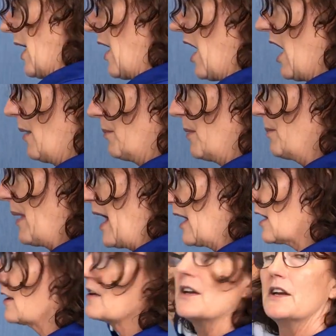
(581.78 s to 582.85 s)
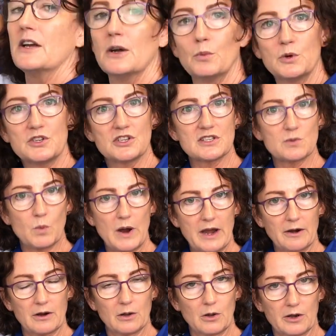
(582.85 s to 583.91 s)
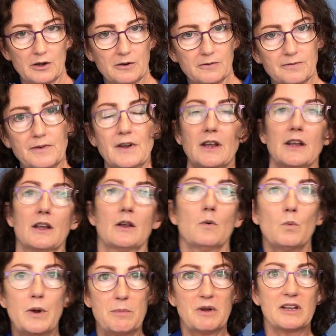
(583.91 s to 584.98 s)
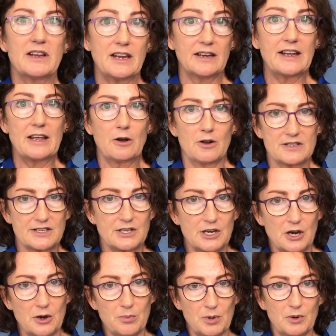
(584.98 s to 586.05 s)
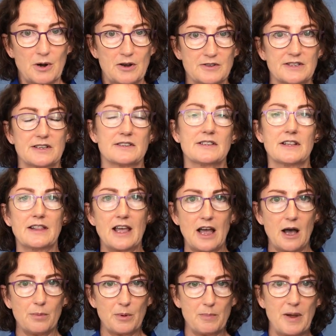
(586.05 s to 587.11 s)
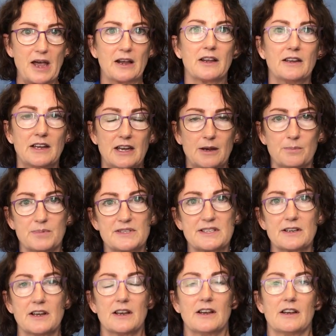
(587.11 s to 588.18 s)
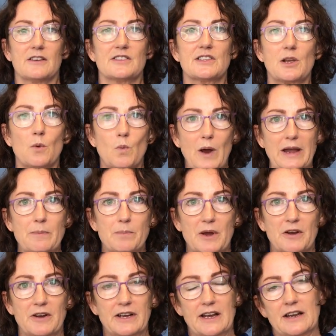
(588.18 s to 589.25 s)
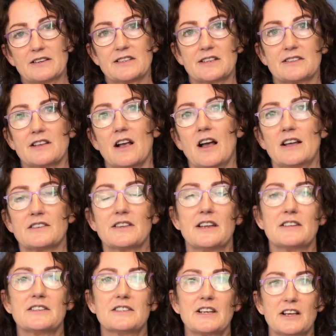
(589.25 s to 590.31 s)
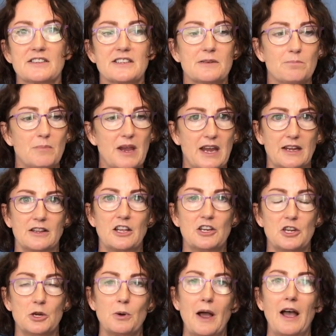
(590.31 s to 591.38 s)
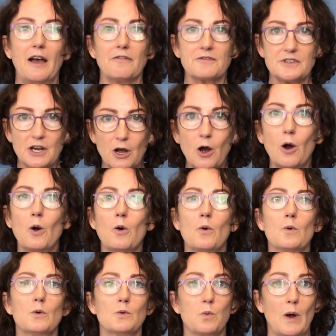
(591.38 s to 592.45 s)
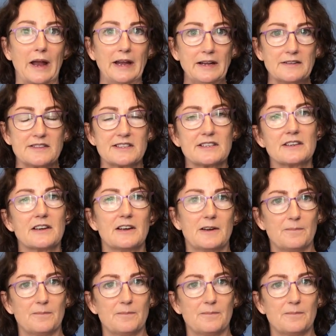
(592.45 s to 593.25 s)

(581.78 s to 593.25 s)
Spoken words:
our upper back, which is where a lot of women can get osteoporosis in their upper back and hips. So weight-bearing exercise, it doesn't mean that you have to hold weights.